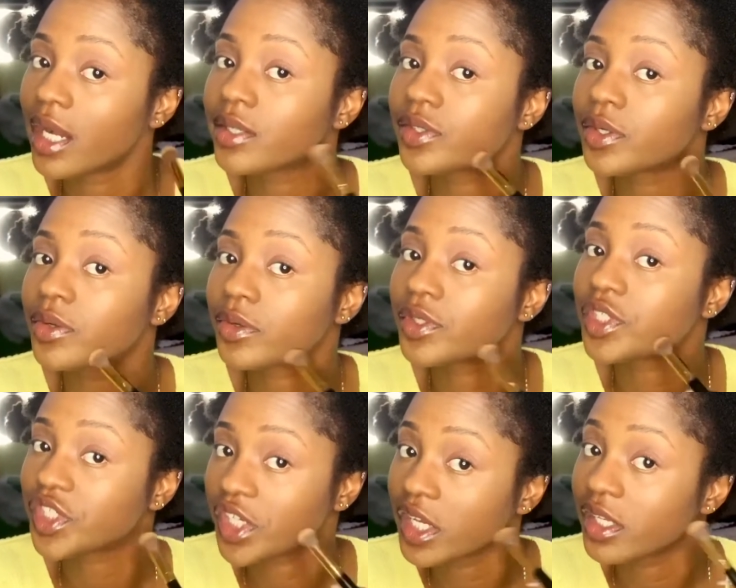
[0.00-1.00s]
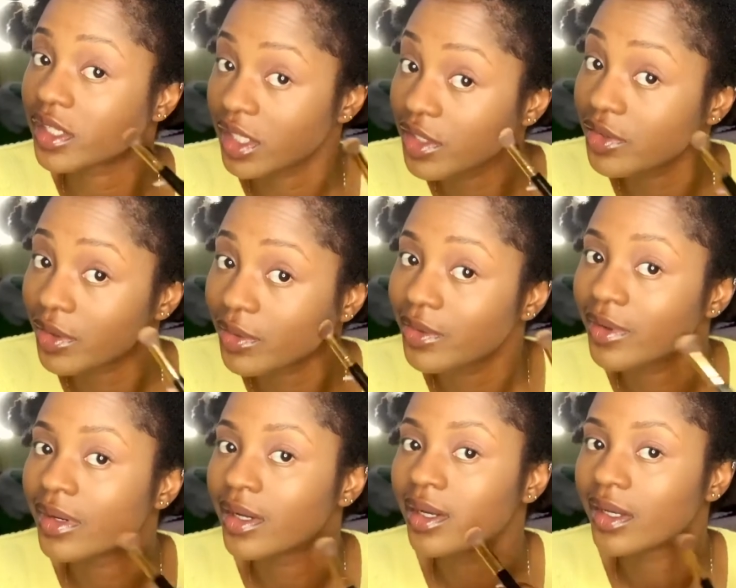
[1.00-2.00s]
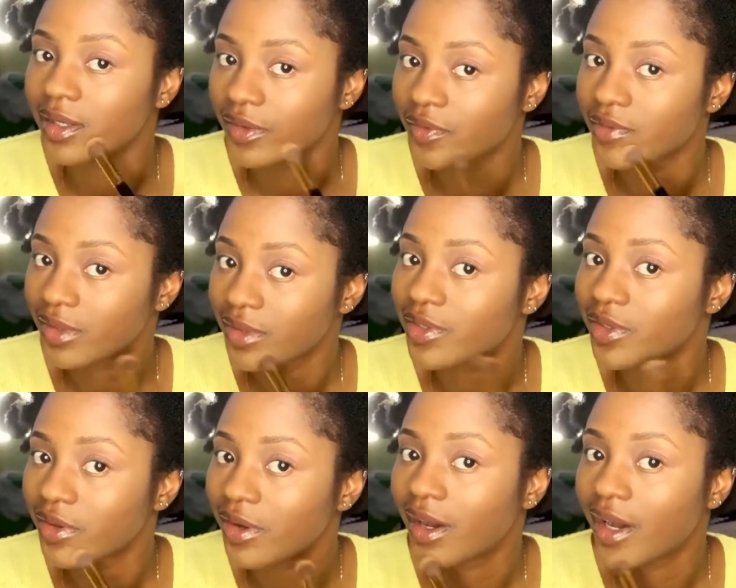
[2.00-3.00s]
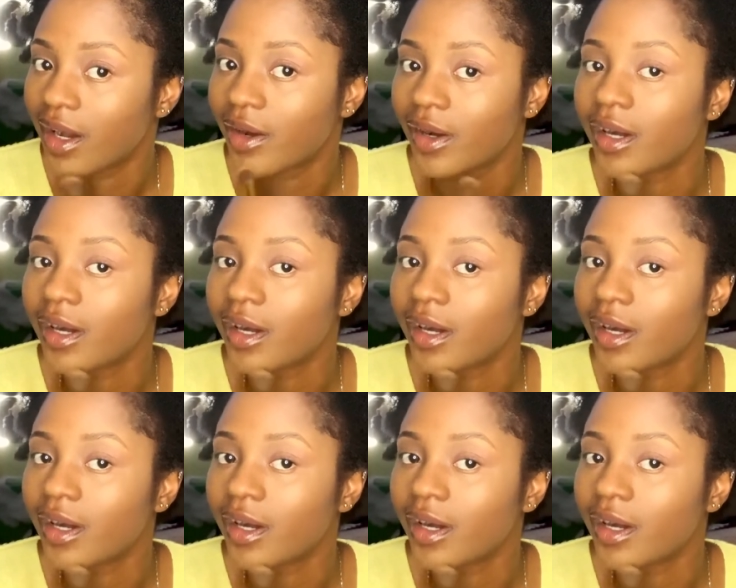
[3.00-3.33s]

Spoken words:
crochet needle. To know how